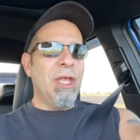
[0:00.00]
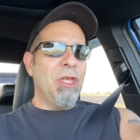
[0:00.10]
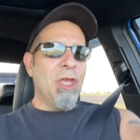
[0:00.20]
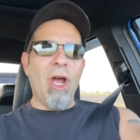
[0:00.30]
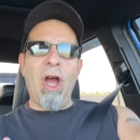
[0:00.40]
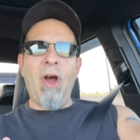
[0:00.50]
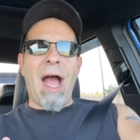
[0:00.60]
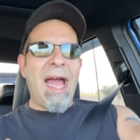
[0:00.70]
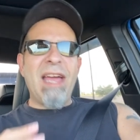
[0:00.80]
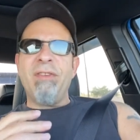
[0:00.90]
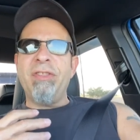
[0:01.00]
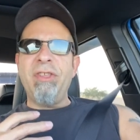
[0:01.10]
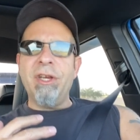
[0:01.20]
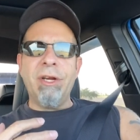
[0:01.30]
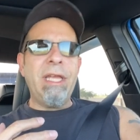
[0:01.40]
You know, I have a
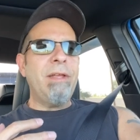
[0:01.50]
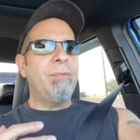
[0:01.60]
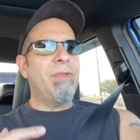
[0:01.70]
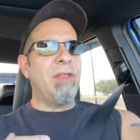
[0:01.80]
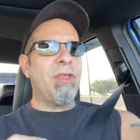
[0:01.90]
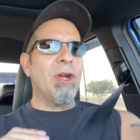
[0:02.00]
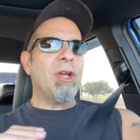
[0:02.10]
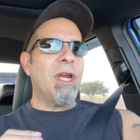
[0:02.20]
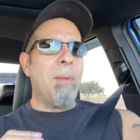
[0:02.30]
theory that they're going